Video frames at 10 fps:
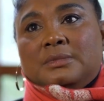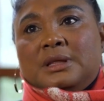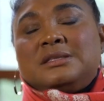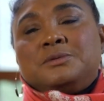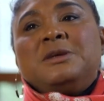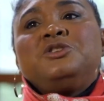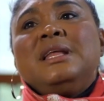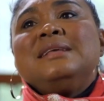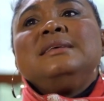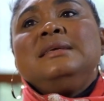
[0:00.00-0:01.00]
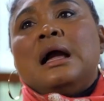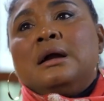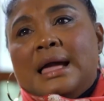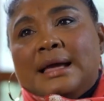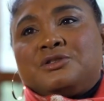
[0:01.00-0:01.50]
Especially as a
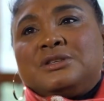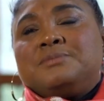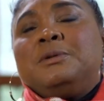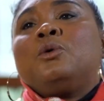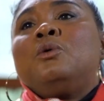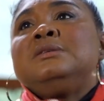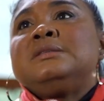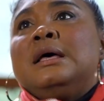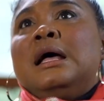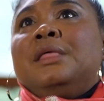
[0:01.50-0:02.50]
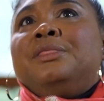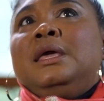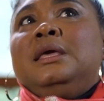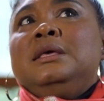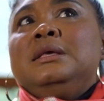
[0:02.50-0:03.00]
young actress, because
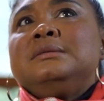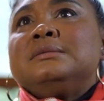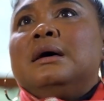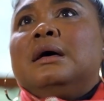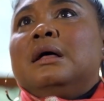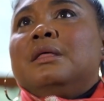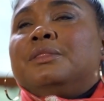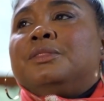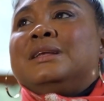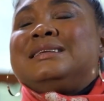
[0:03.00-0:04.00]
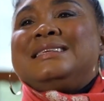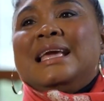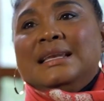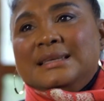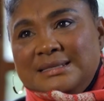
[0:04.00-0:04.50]
there is the
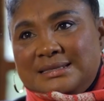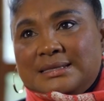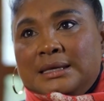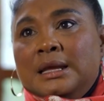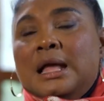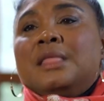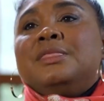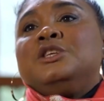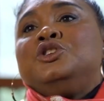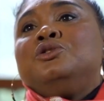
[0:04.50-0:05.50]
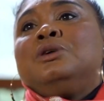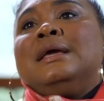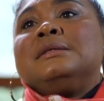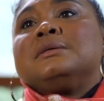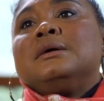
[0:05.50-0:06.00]
tendency that you
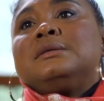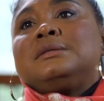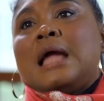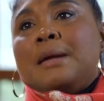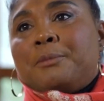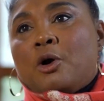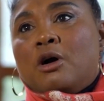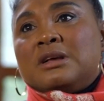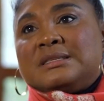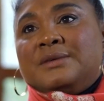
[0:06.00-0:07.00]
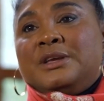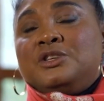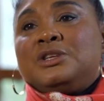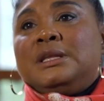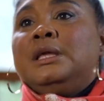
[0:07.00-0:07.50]
get typecast
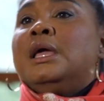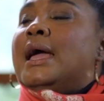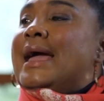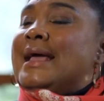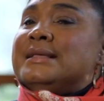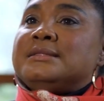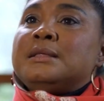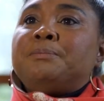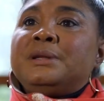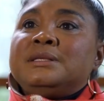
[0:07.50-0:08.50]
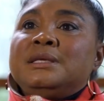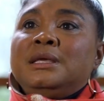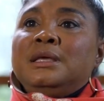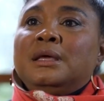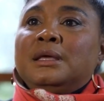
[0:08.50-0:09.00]
eventually as the
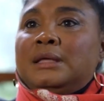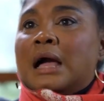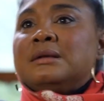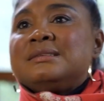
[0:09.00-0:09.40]
pretty young